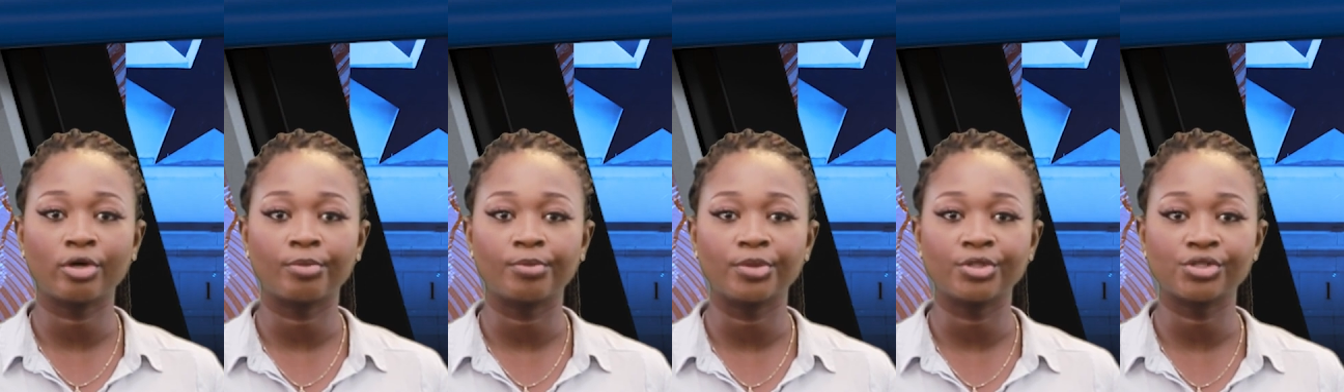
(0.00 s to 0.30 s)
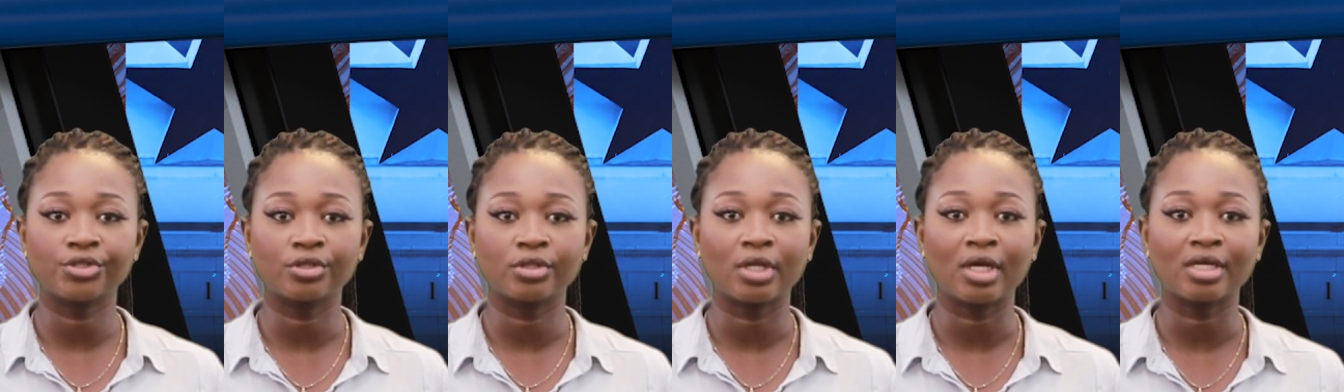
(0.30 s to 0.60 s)

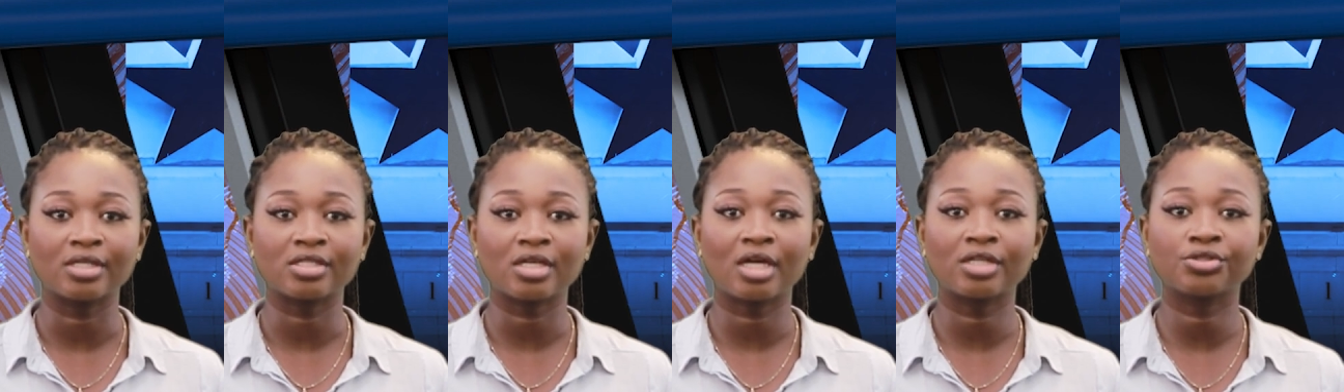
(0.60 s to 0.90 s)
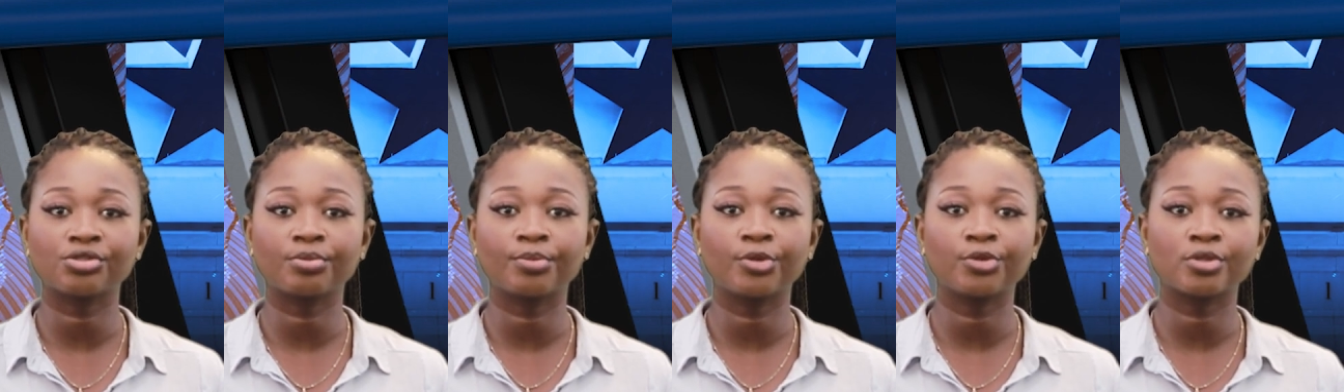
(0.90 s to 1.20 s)
Commission has
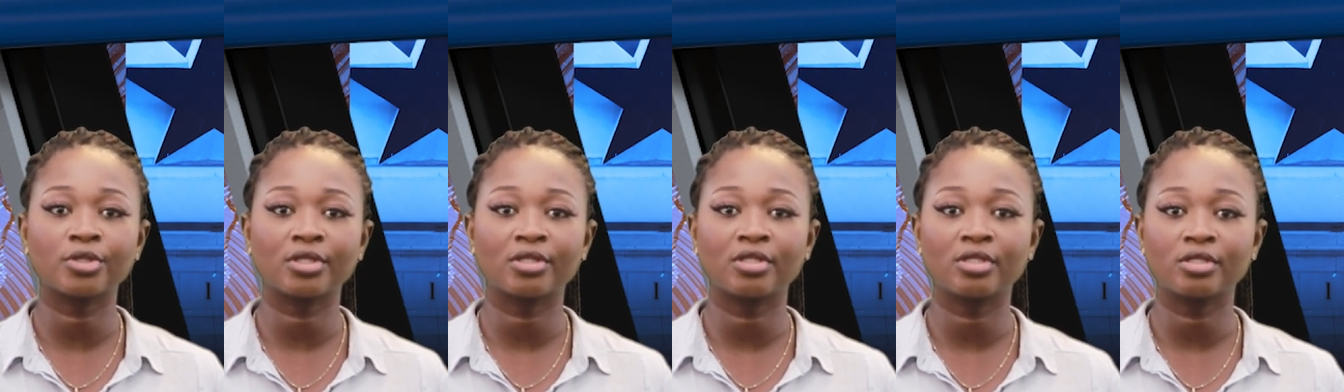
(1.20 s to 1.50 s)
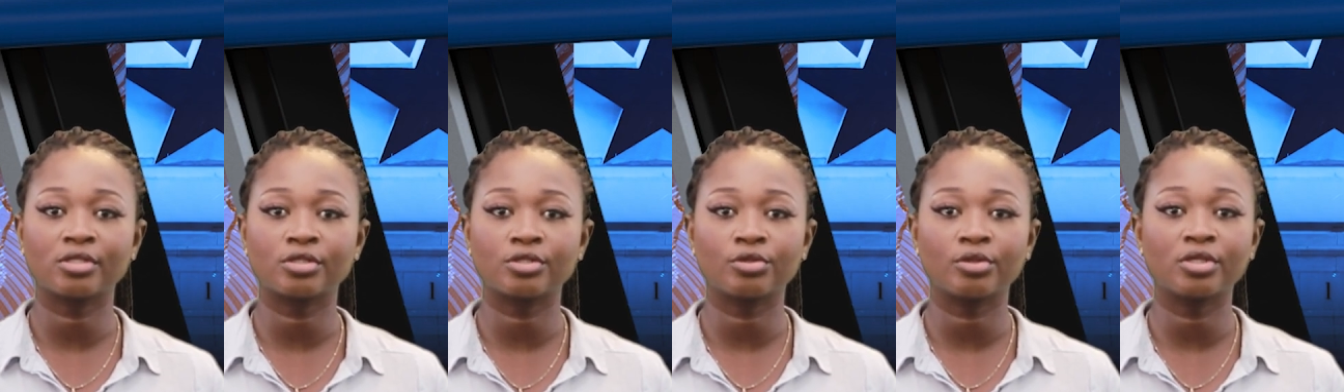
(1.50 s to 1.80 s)
attributed
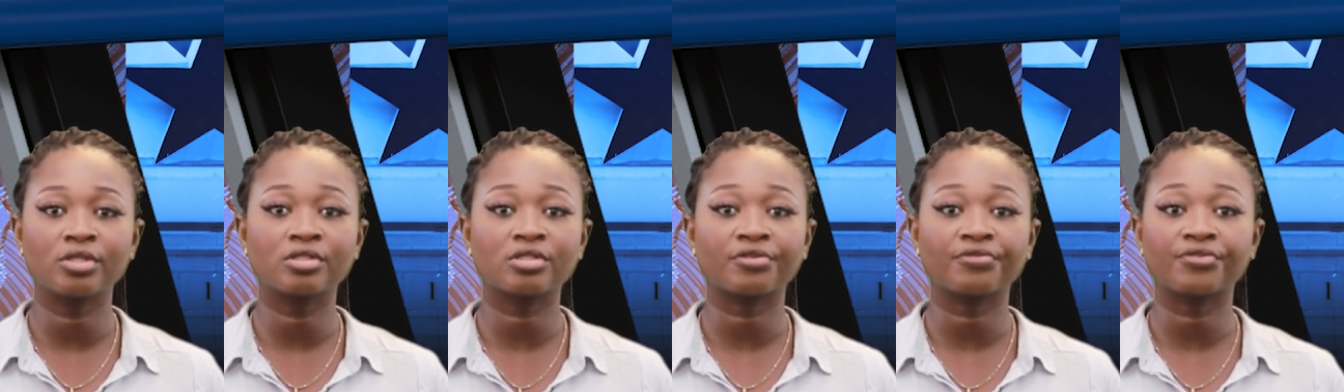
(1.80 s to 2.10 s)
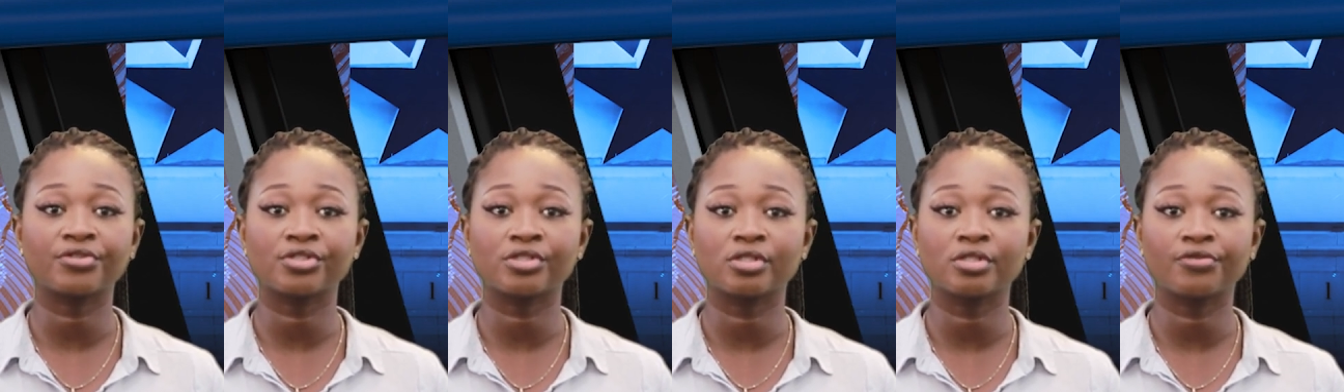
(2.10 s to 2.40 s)
this to
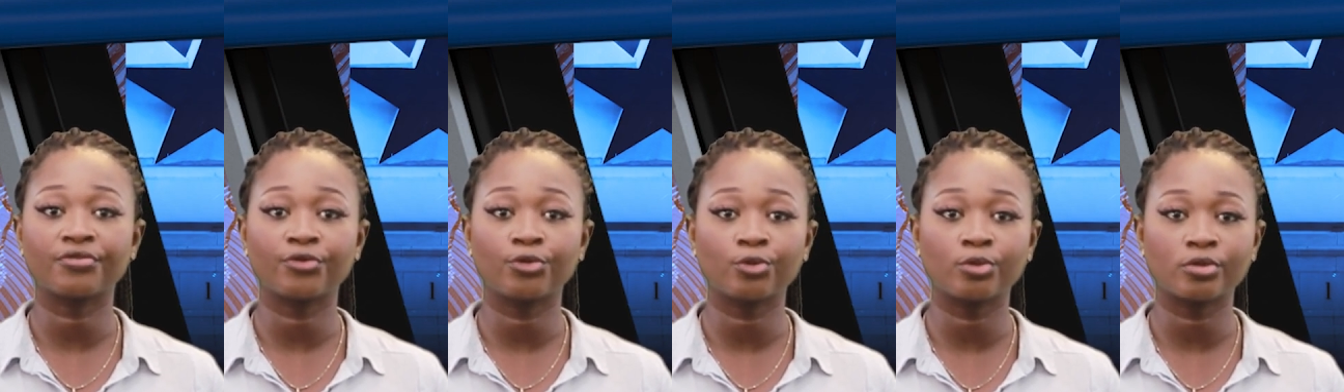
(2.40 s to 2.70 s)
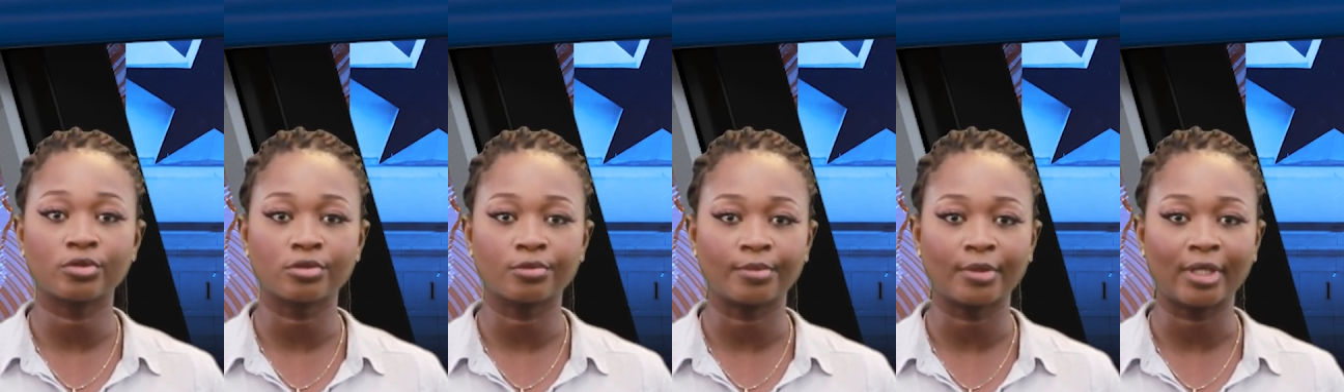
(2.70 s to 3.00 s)
insufficient
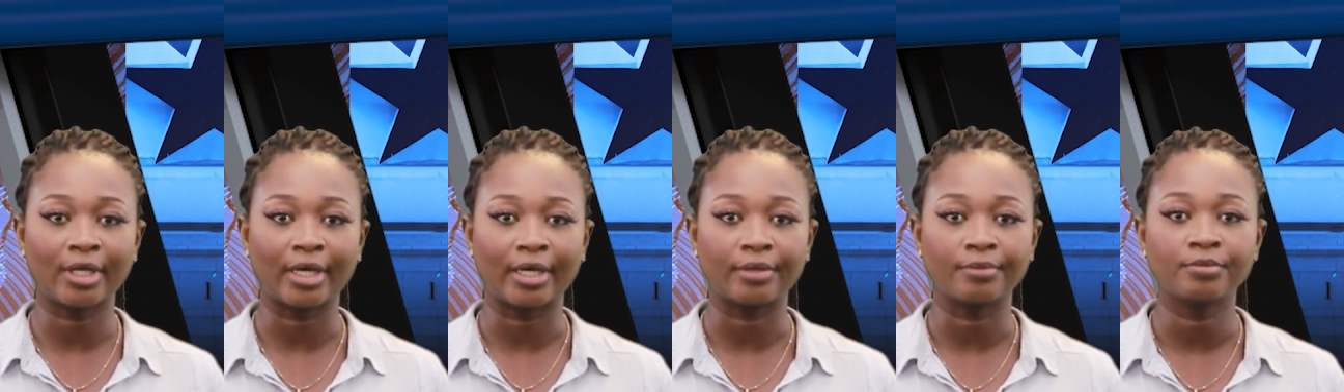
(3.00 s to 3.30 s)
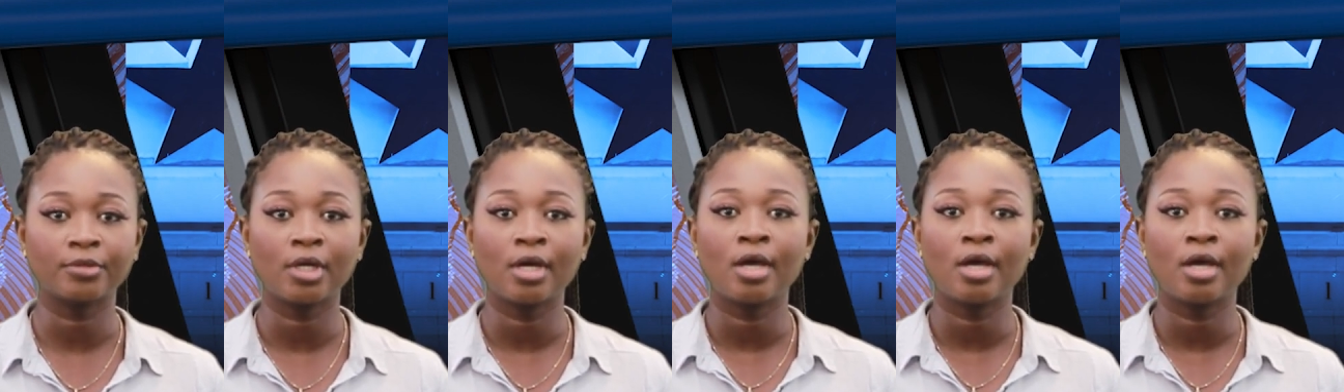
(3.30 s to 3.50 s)
fuel supply.